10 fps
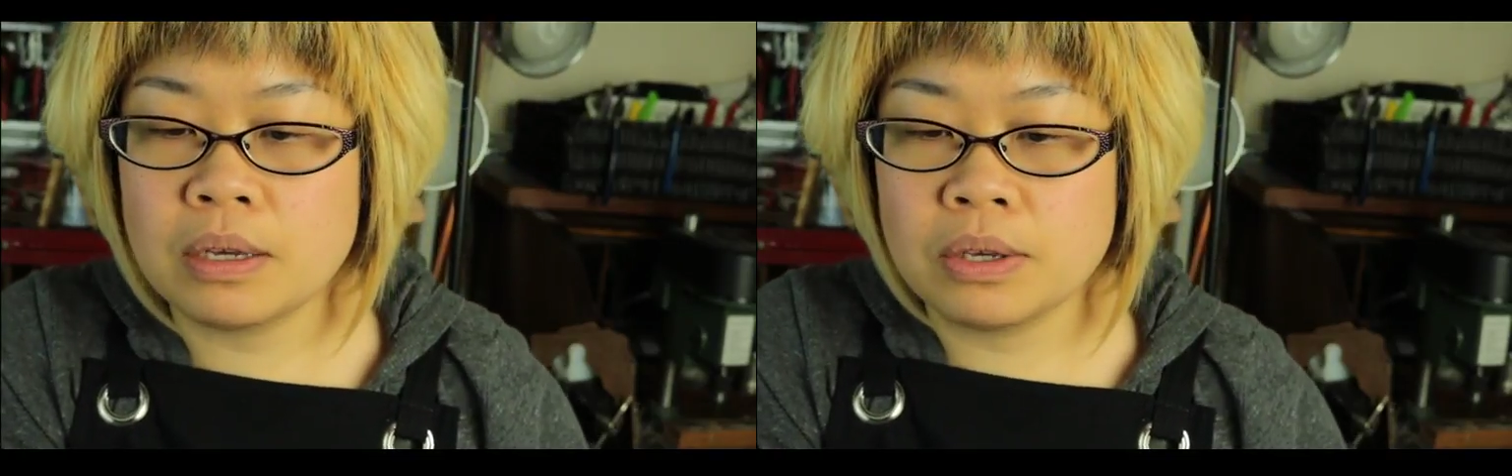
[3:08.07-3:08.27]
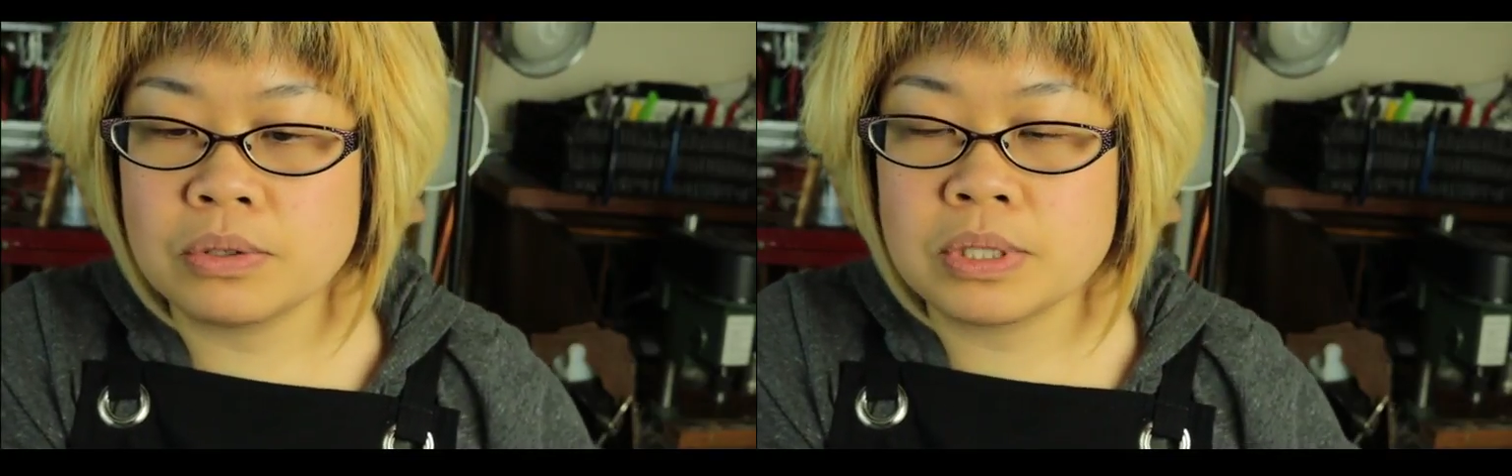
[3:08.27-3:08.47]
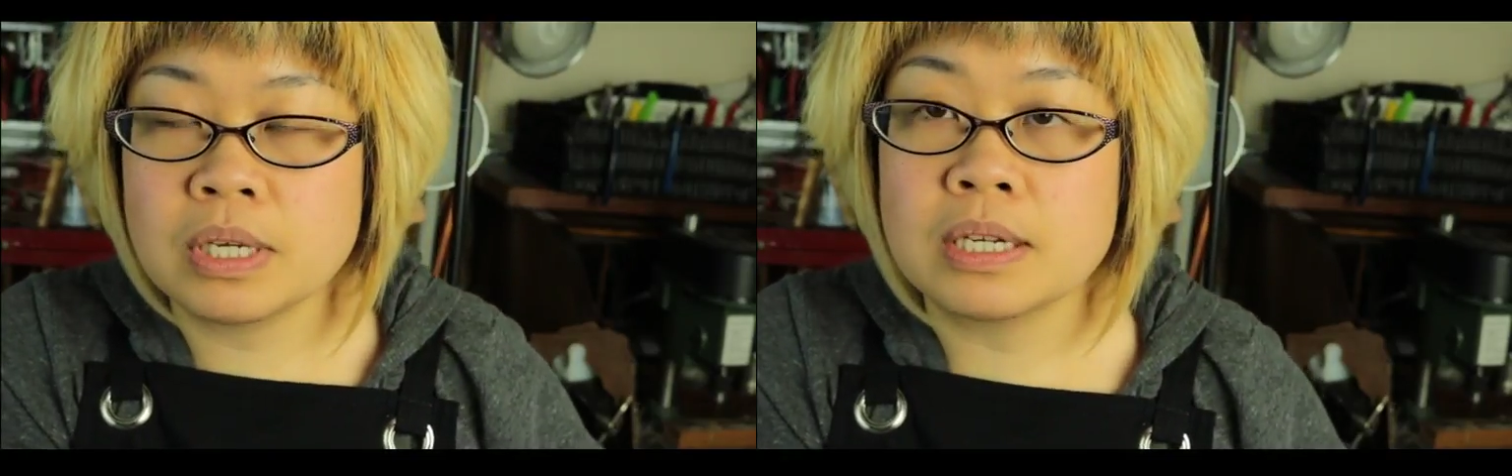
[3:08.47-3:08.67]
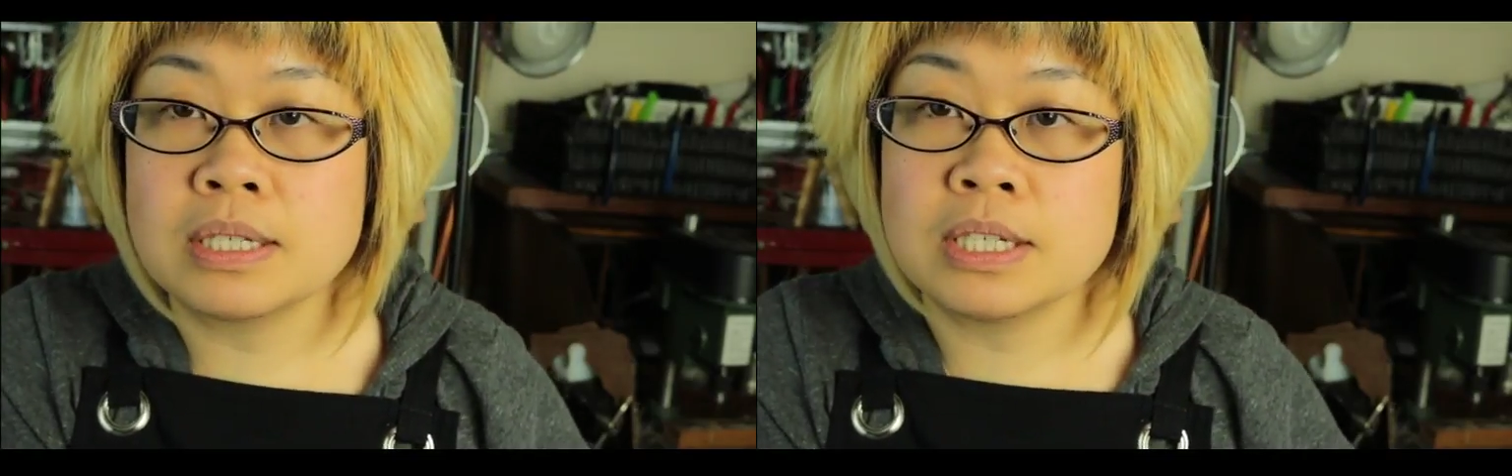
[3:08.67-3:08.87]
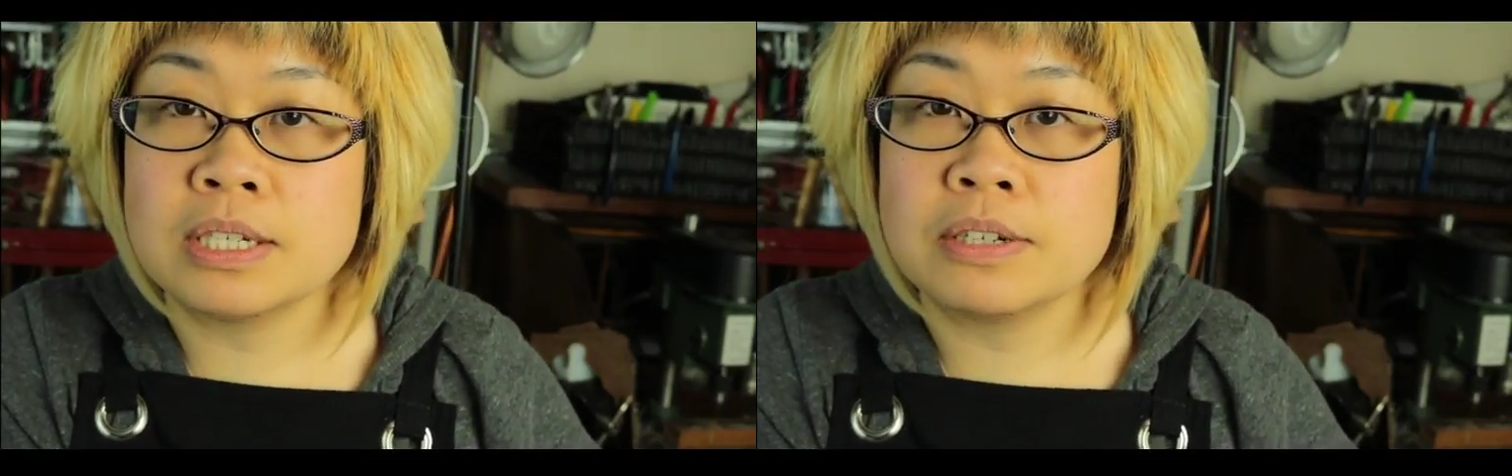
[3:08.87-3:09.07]
using a
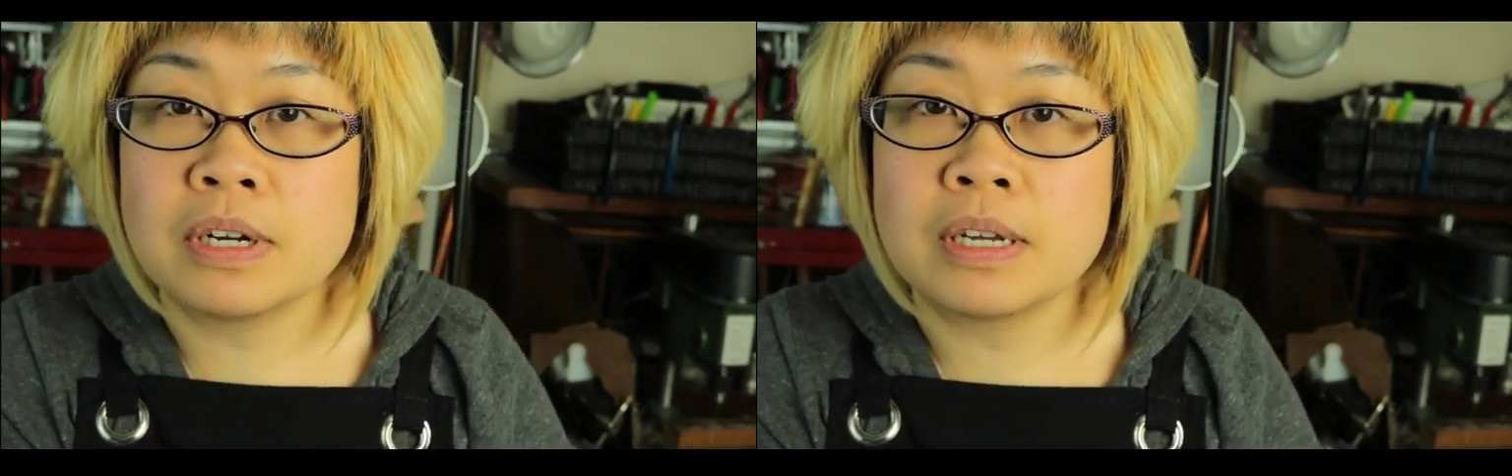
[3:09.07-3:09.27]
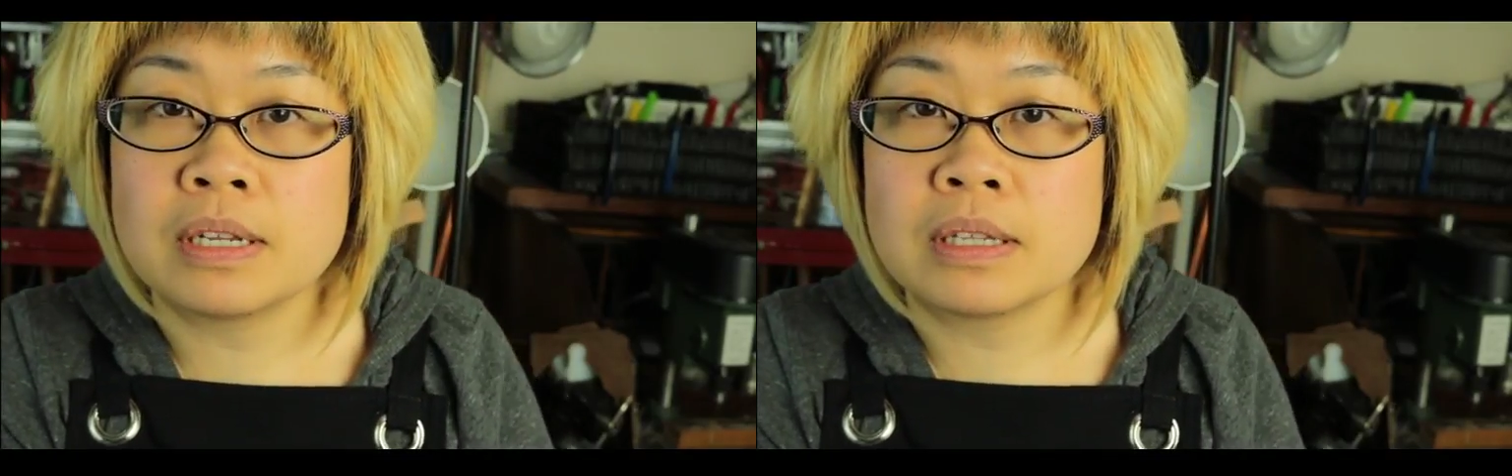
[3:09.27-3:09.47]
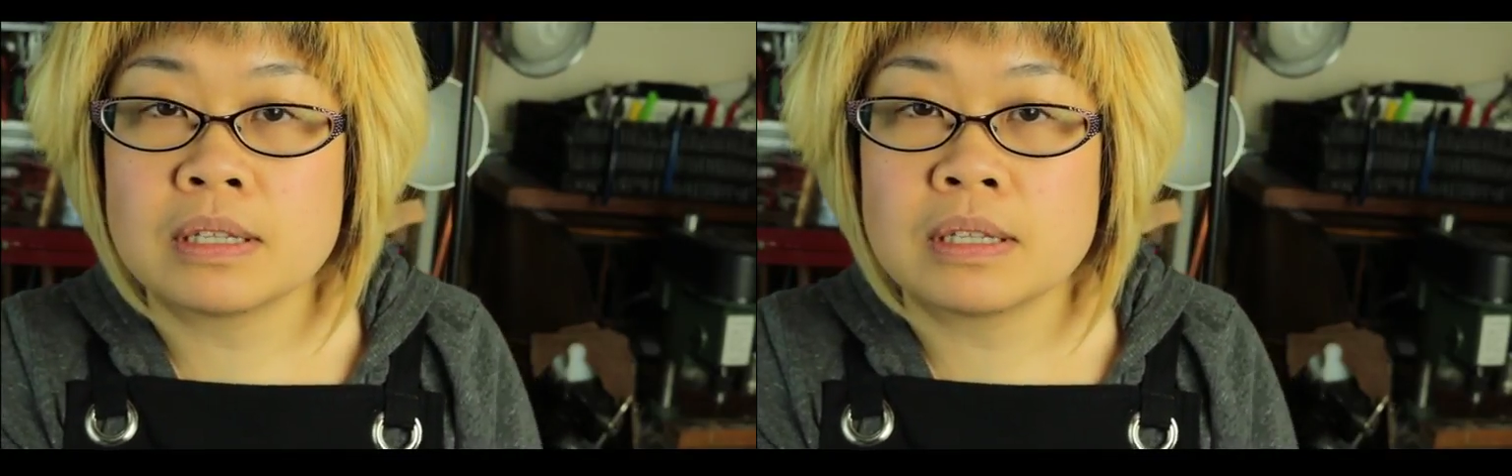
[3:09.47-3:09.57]
different